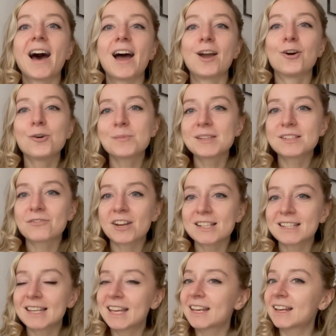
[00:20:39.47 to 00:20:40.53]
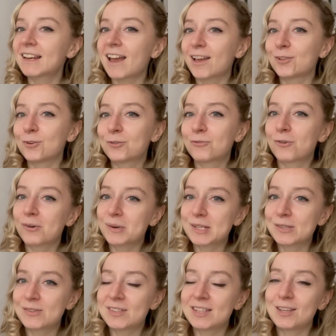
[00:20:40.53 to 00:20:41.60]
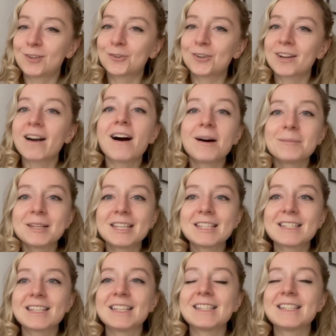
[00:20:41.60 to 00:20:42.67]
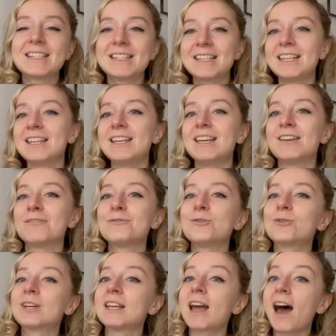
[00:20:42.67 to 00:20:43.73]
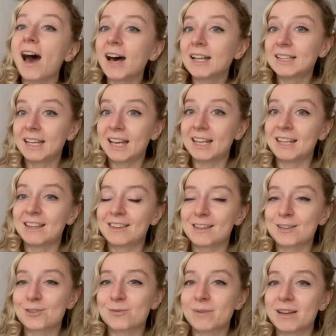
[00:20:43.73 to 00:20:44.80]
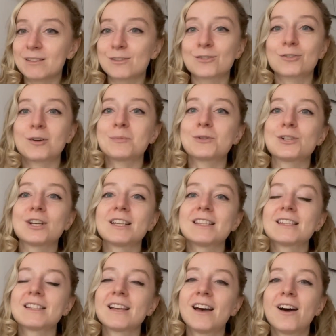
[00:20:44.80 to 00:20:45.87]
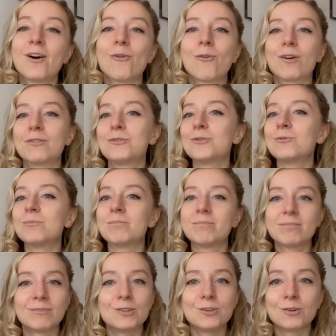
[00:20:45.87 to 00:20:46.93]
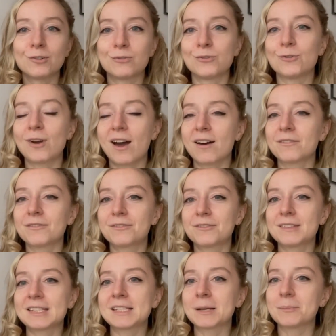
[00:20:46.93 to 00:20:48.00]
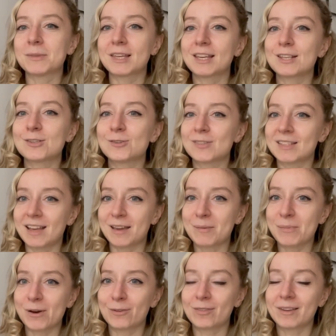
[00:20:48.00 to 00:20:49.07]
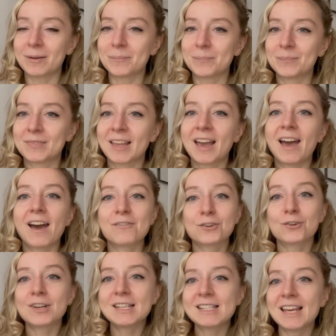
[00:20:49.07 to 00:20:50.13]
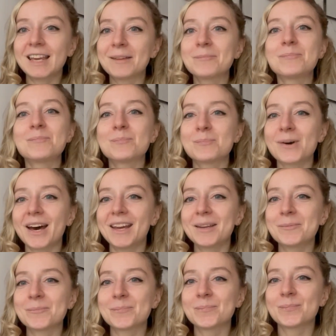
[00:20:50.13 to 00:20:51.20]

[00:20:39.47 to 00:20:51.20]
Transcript: I hope this resonated. I look forward to seeing your comments and see if you can add anything to my descriptions, or if you have something to say about them. Have a great day. Bye.